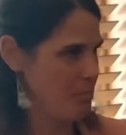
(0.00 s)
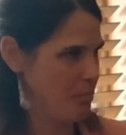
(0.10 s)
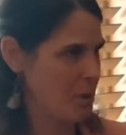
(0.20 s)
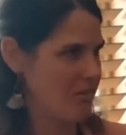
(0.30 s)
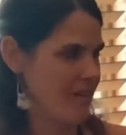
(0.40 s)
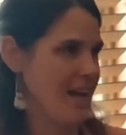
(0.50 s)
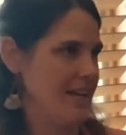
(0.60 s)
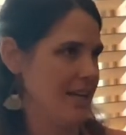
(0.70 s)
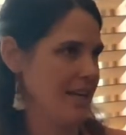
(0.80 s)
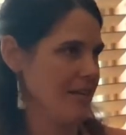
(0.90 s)

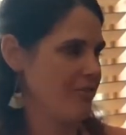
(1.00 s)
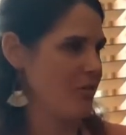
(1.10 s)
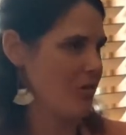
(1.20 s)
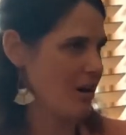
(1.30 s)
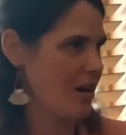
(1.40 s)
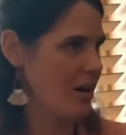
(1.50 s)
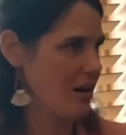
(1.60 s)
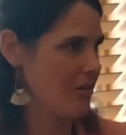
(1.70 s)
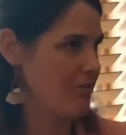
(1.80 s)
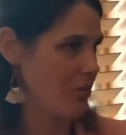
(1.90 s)
providing for
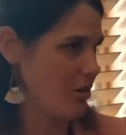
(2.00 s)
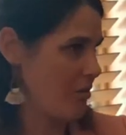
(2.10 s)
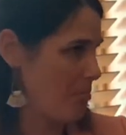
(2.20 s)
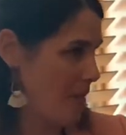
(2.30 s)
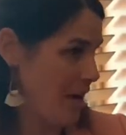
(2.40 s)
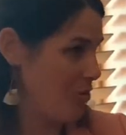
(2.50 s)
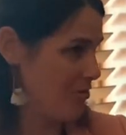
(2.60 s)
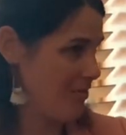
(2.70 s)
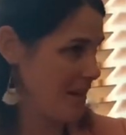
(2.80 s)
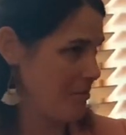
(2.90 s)
my own
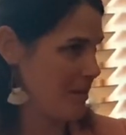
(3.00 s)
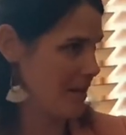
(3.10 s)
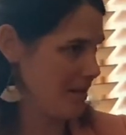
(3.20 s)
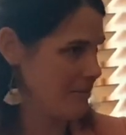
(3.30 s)
family.